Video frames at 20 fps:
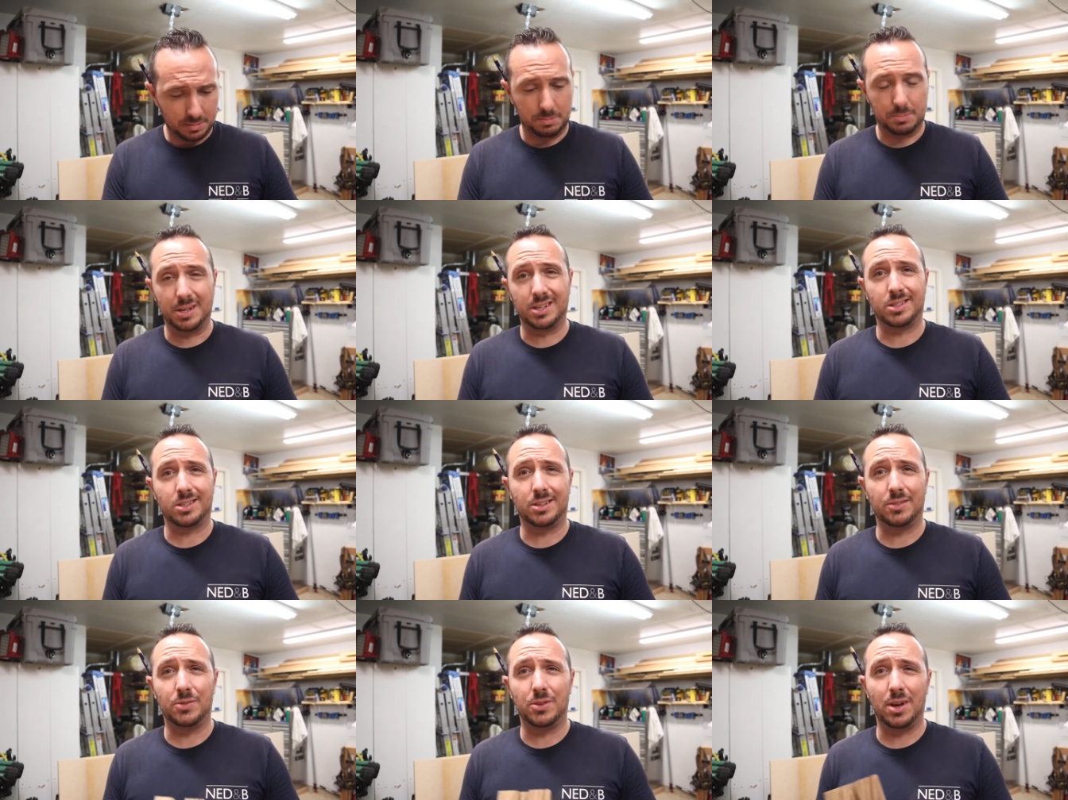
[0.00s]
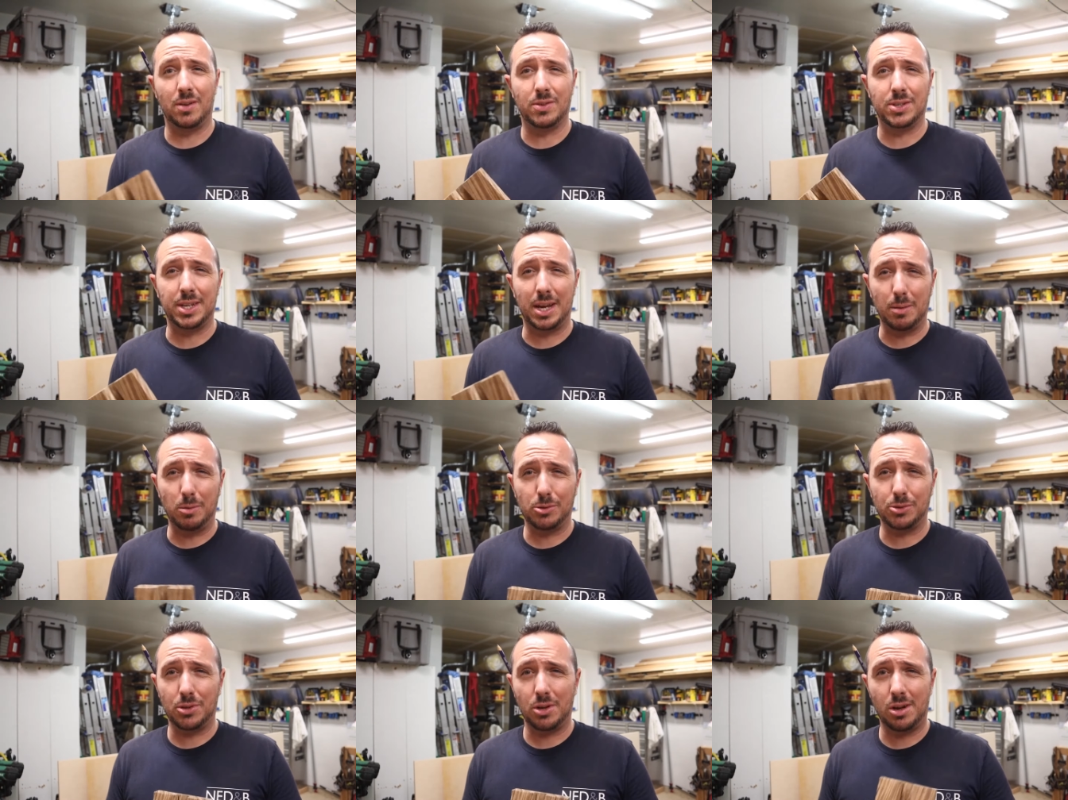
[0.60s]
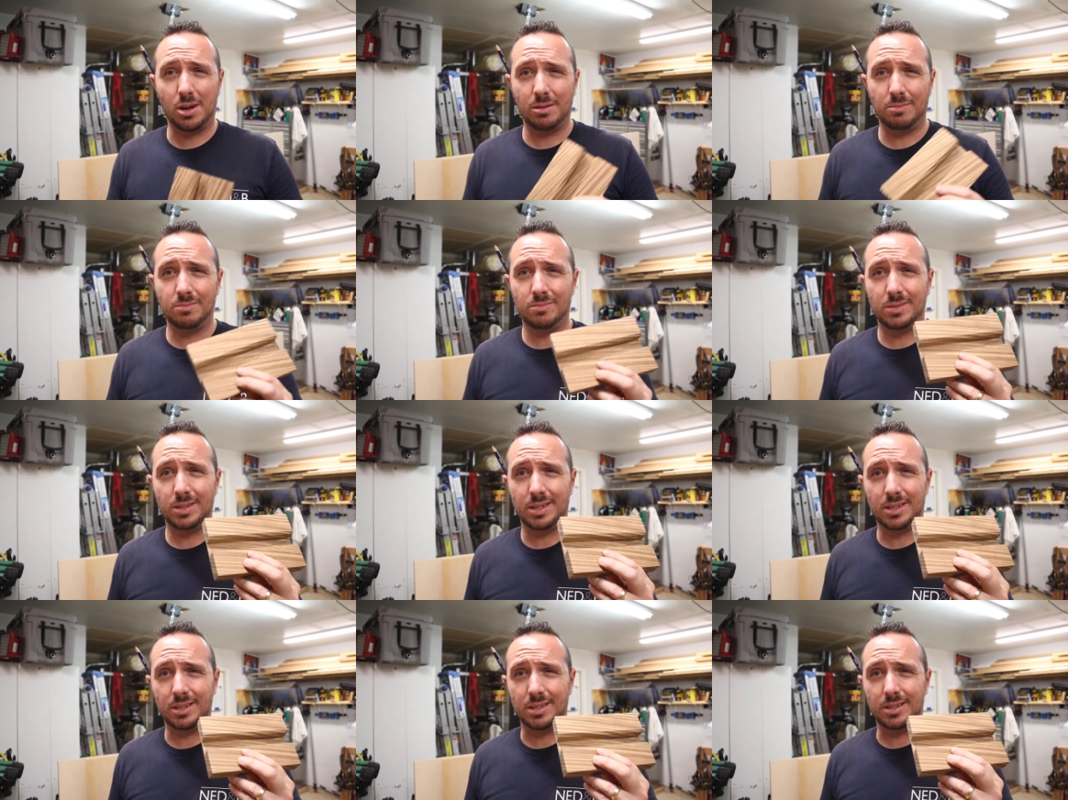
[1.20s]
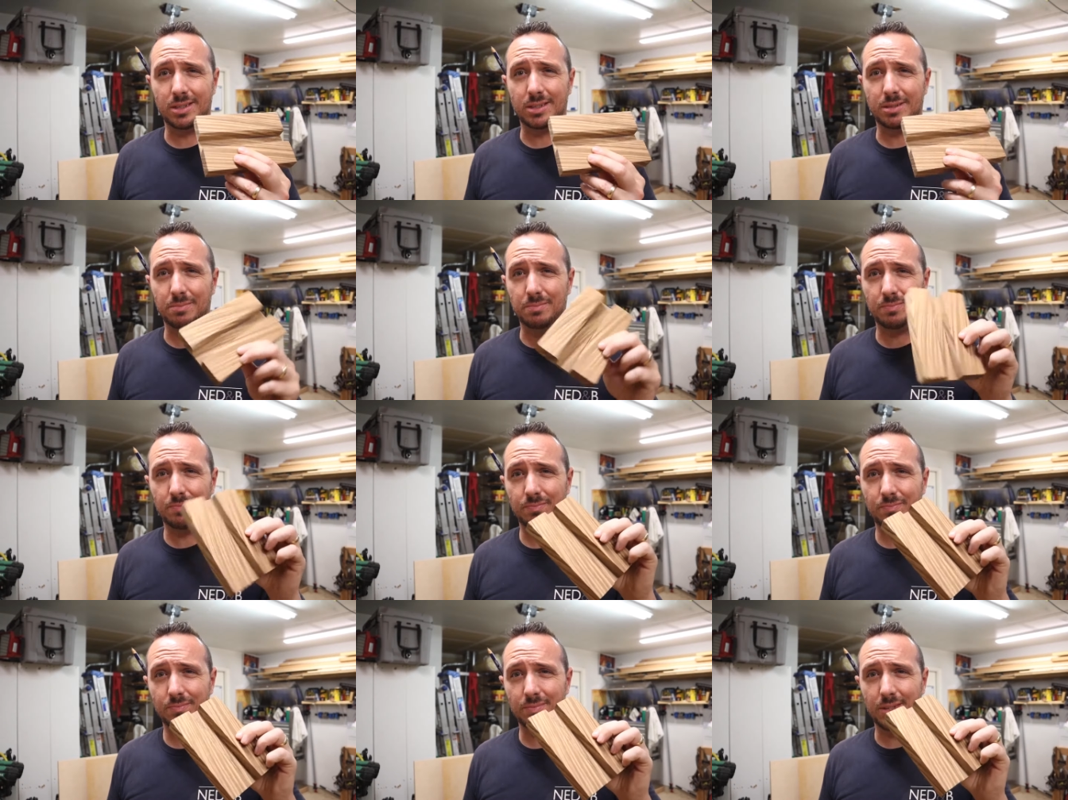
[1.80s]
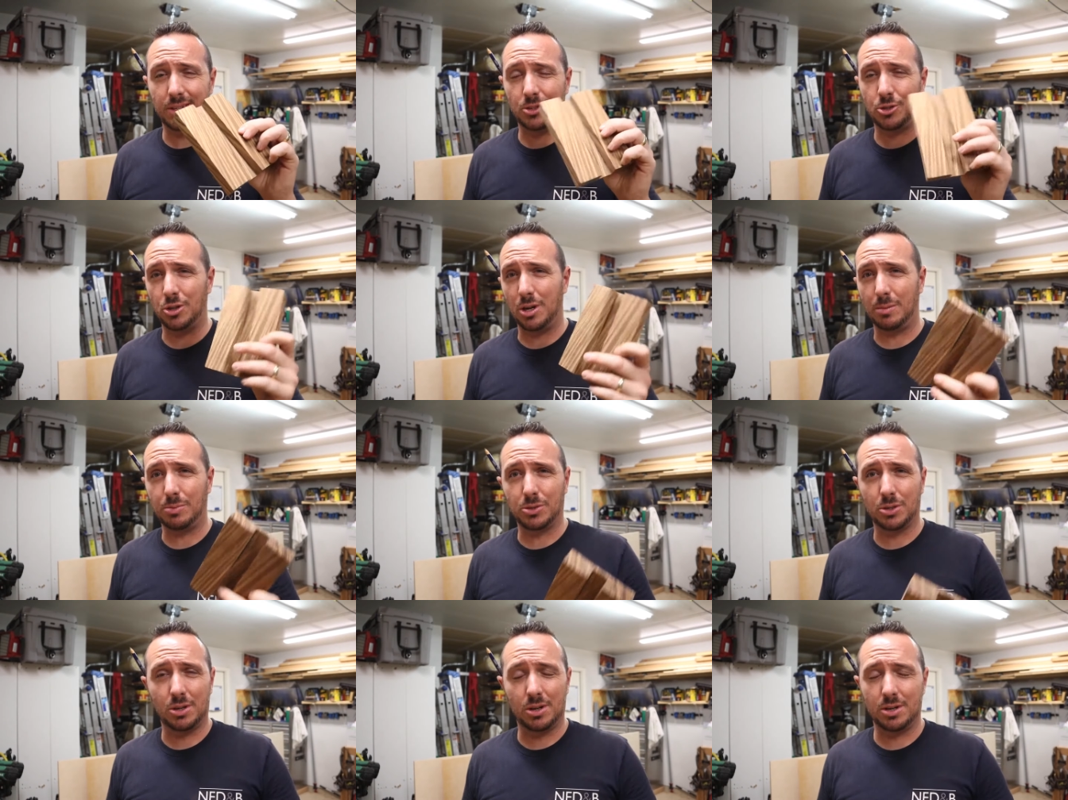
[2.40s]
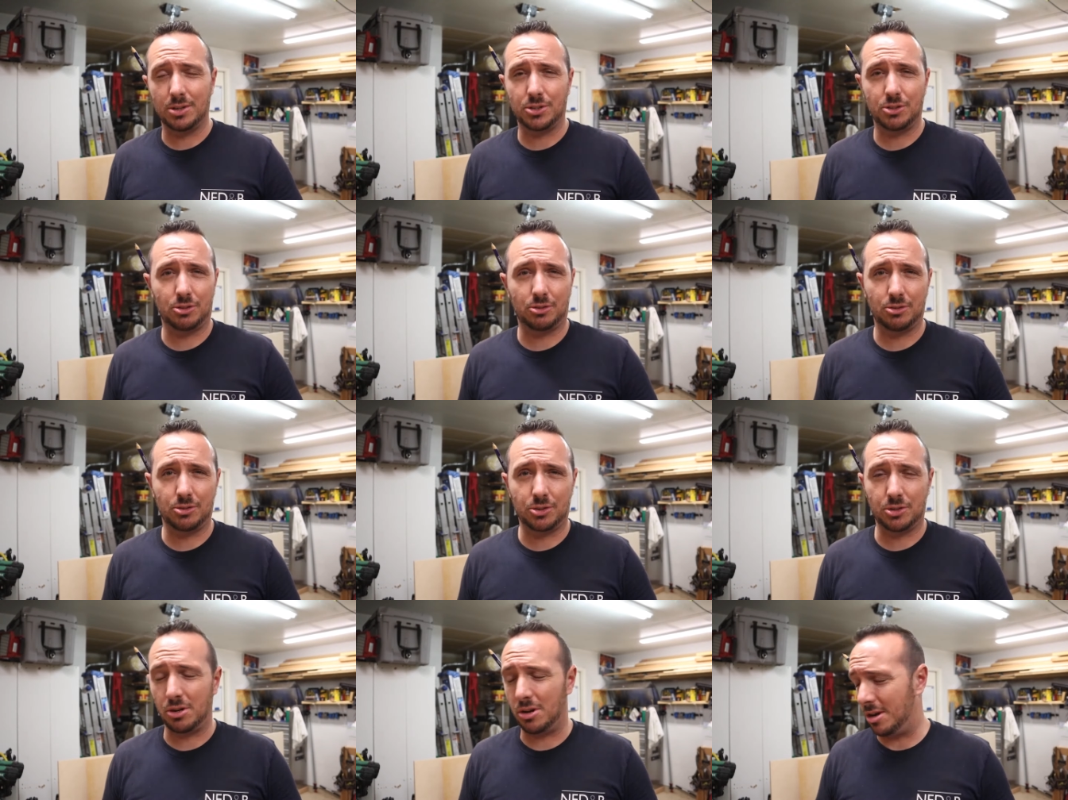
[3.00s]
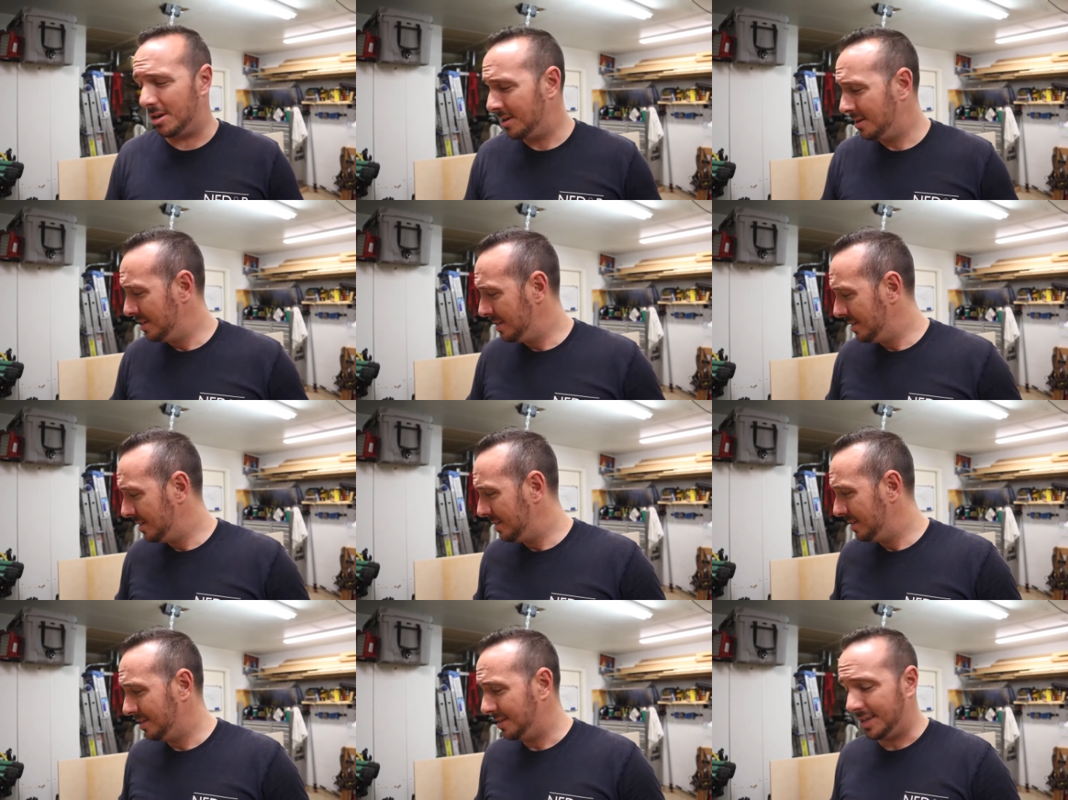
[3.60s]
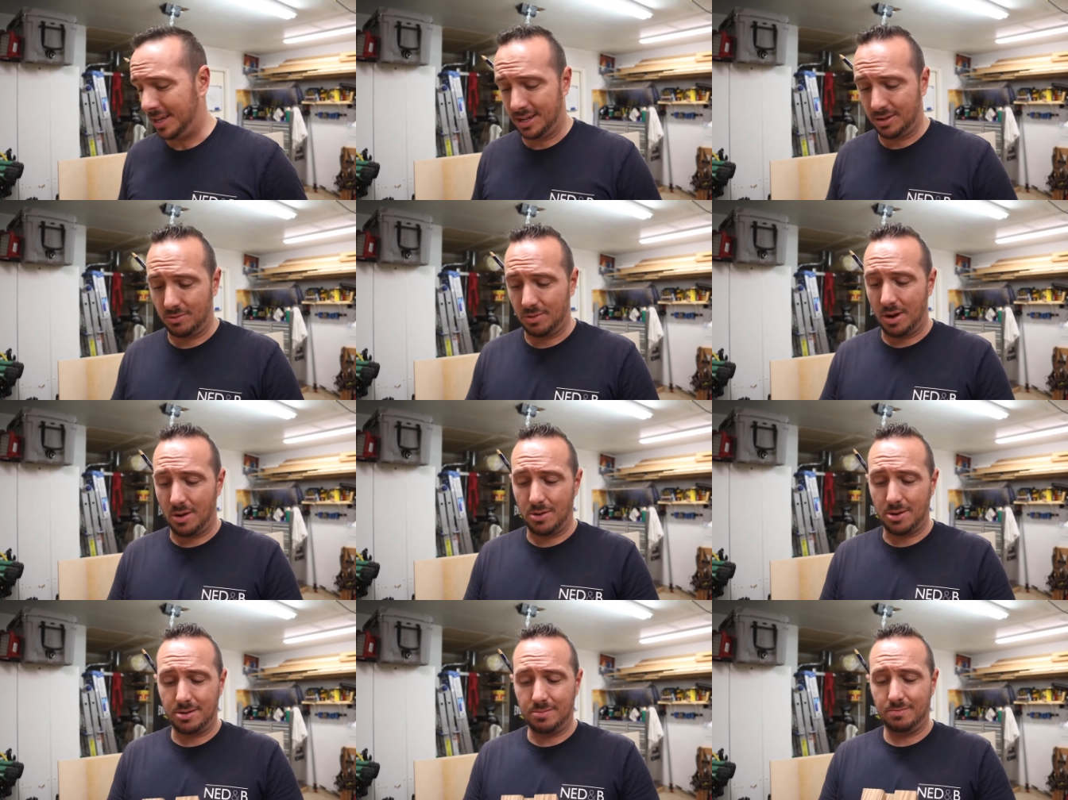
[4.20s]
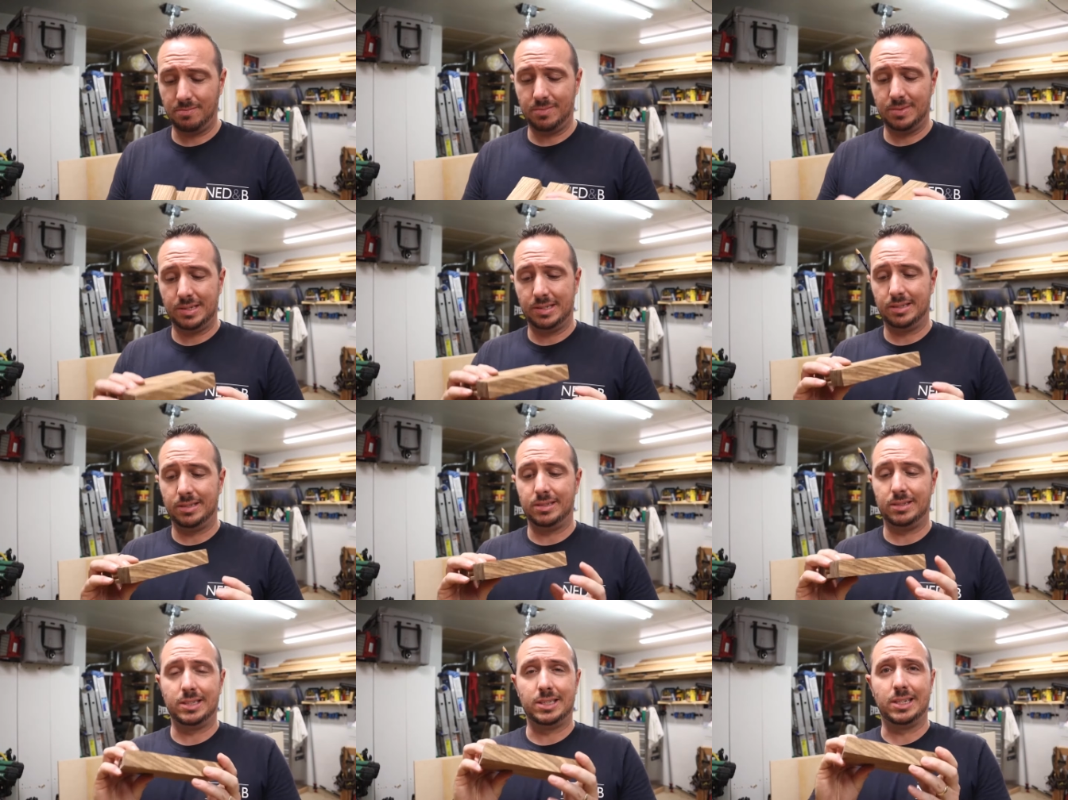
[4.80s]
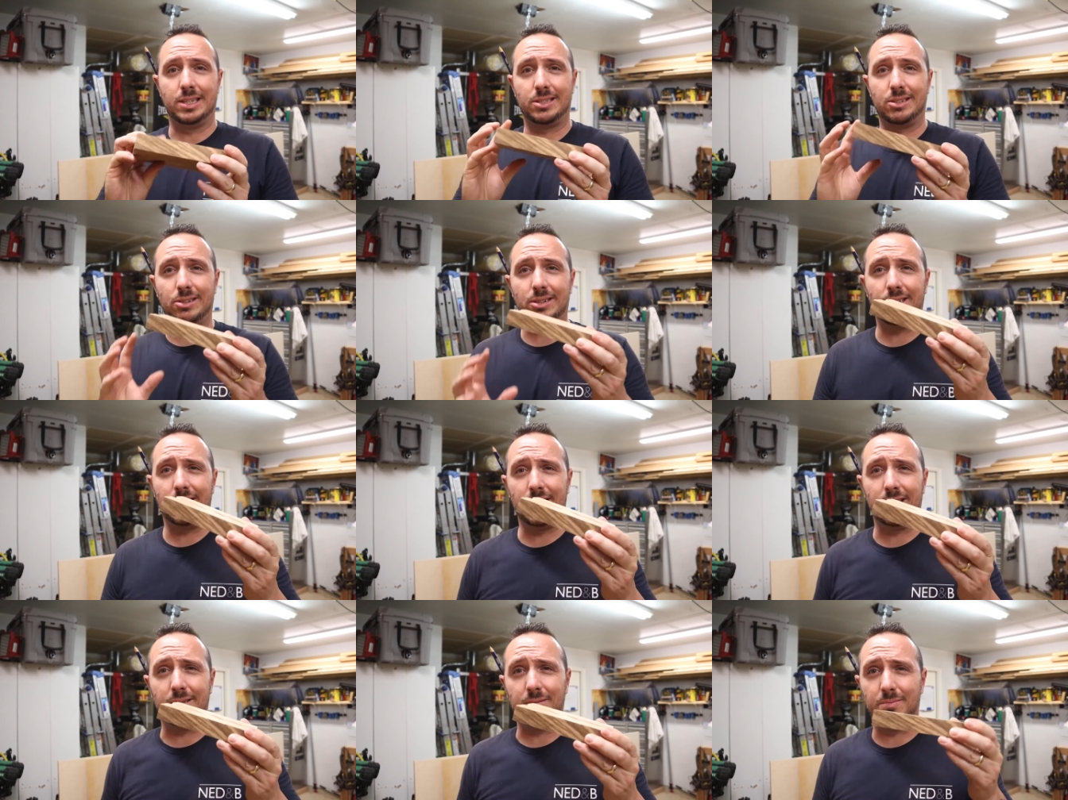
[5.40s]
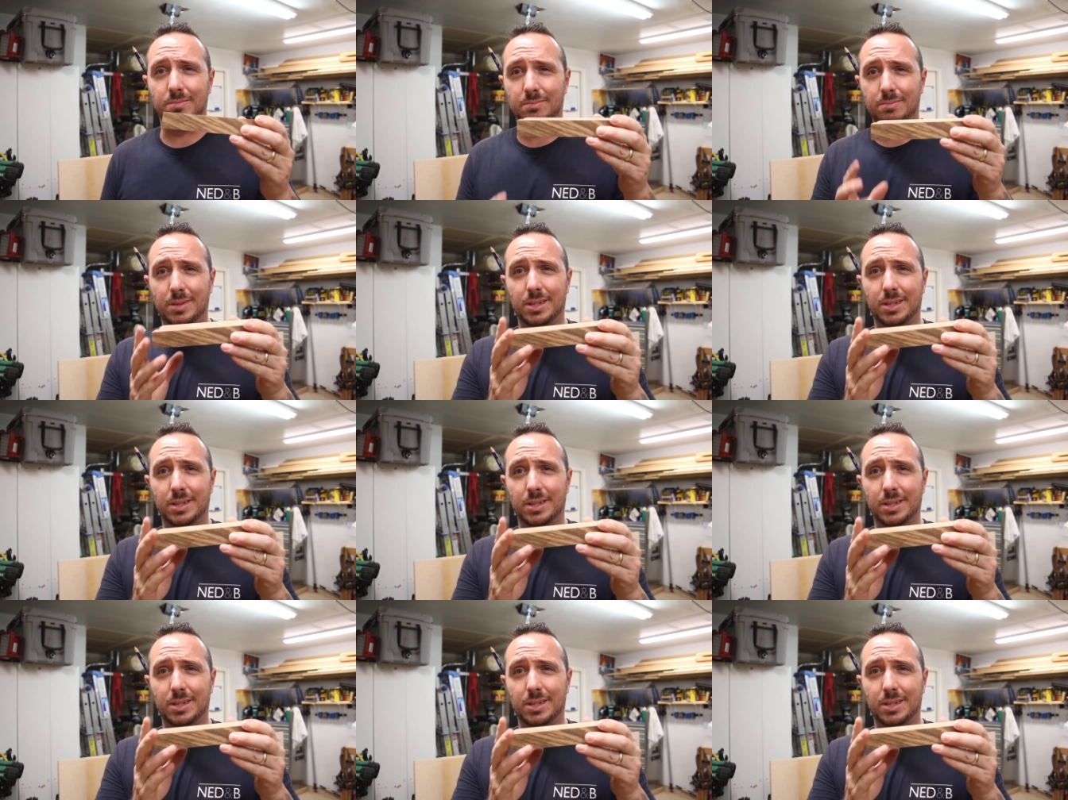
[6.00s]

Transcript: Basically, if you have a table saw, a chop saw, a circular saw, and a router, that's all you need.